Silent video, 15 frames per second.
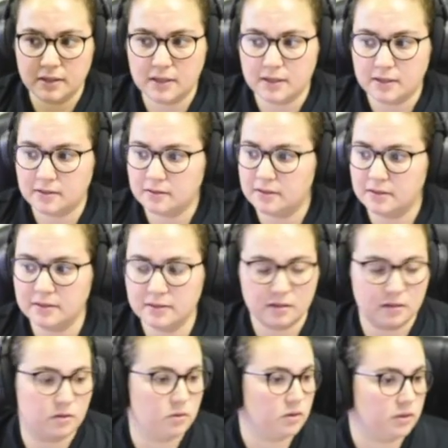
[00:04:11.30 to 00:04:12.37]
is this is in a
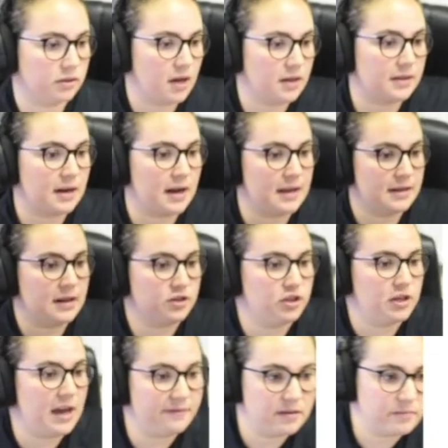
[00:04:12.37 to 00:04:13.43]
Google Doc that I could actually
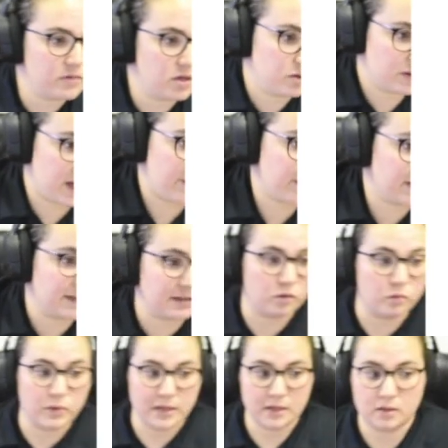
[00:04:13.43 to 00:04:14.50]
have them use every single
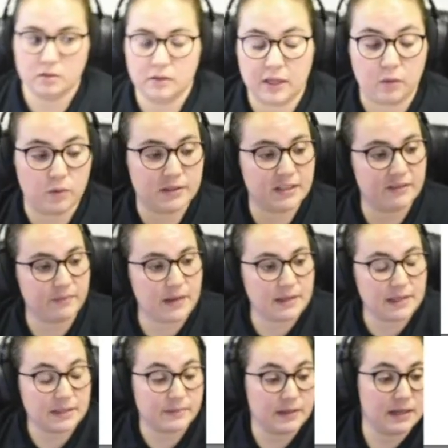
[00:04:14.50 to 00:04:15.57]
week. Like once I've made
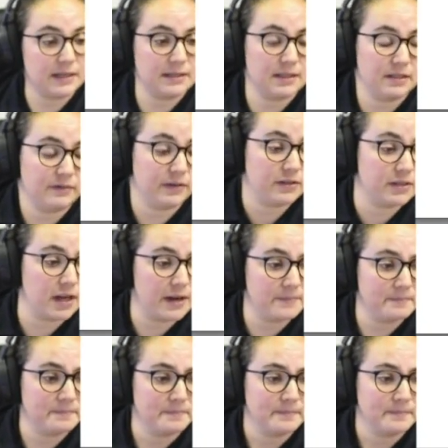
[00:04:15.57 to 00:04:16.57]
these meetings this first time,